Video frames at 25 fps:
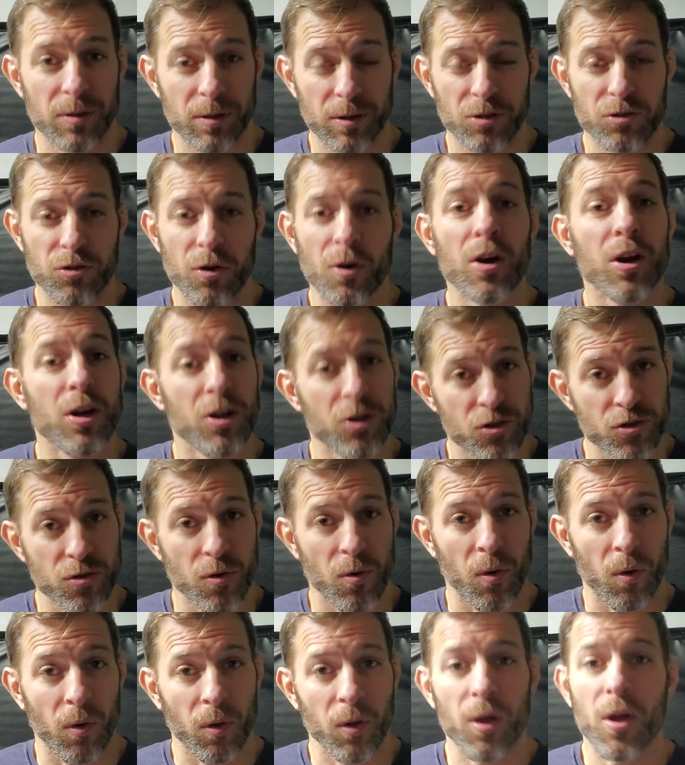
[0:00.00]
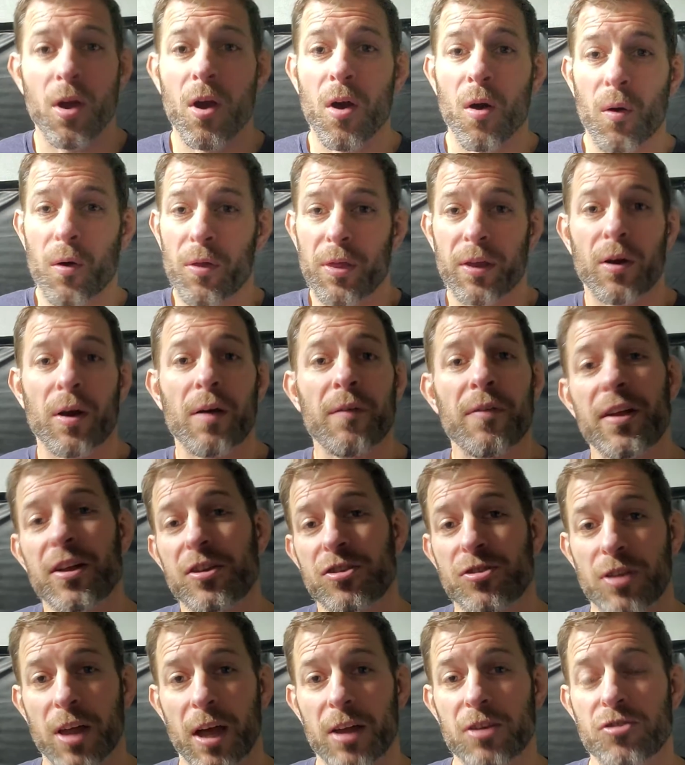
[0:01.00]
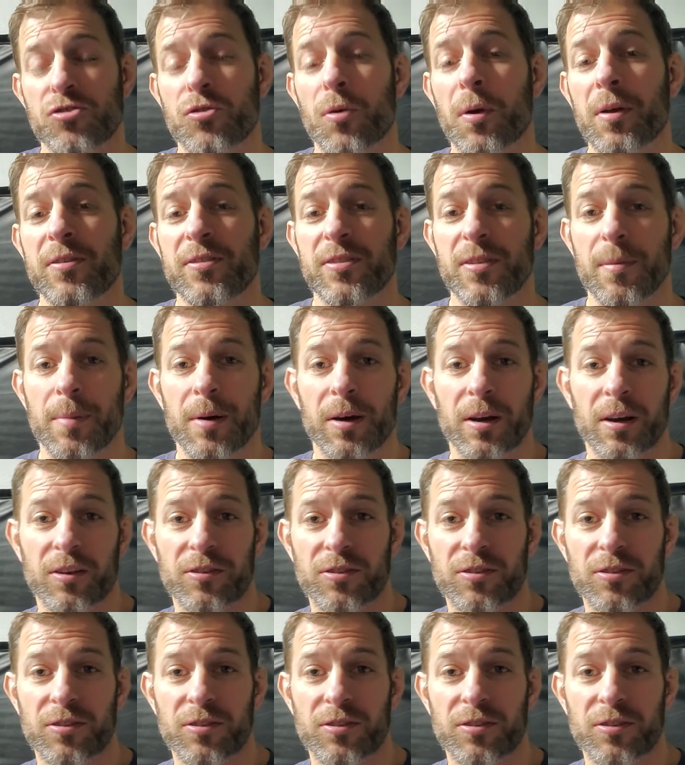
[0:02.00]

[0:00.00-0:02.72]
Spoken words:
trunk control, or they don't have that joint stability.